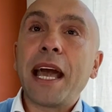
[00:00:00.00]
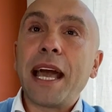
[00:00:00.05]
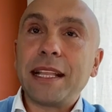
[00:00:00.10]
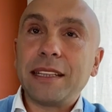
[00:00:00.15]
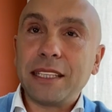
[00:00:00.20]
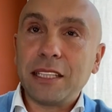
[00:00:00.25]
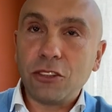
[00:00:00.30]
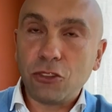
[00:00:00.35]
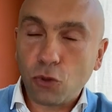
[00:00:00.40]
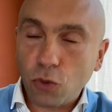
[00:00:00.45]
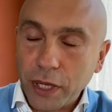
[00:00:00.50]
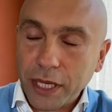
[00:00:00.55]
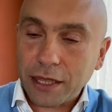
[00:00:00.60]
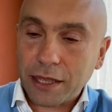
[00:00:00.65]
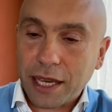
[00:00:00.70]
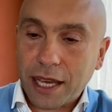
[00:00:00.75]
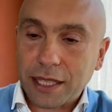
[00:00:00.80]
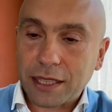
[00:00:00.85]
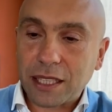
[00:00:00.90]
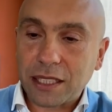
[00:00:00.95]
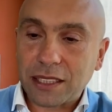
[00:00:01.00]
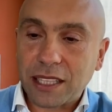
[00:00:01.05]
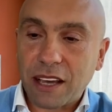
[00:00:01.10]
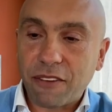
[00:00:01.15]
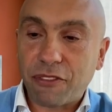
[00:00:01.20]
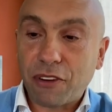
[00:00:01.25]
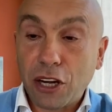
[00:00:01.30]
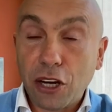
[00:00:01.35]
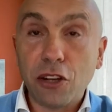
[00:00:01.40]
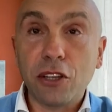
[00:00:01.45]
And in doing that,
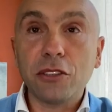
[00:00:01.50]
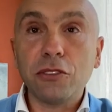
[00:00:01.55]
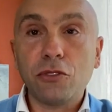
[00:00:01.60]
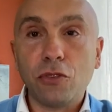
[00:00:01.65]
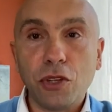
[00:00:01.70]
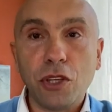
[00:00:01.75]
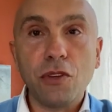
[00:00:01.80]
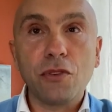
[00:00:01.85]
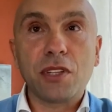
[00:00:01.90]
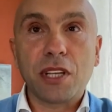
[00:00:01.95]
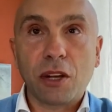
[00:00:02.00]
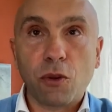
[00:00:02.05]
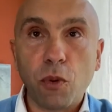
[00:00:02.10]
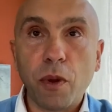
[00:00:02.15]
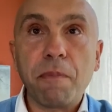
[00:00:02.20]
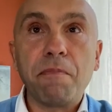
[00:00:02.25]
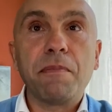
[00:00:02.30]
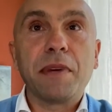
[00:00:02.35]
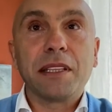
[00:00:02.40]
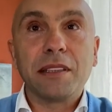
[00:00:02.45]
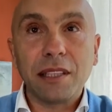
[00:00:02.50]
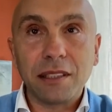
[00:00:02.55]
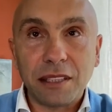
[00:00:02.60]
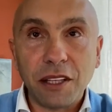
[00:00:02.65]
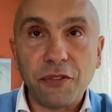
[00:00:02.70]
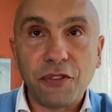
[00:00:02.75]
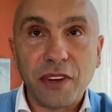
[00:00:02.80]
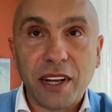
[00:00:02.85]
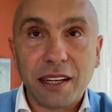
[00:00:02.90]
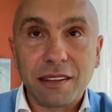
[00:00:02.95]
they have learned to use
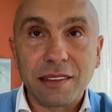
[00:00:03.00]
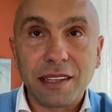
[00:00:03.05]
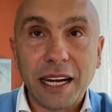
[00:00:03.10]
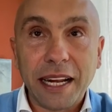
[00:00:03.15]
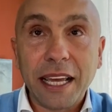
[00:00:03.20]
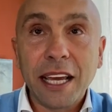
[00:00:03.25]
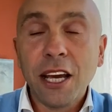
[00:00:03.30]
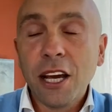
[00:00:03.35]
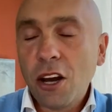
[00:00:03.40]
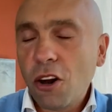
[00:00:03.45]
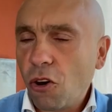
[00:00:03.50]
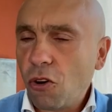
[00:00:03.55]
equipment differently,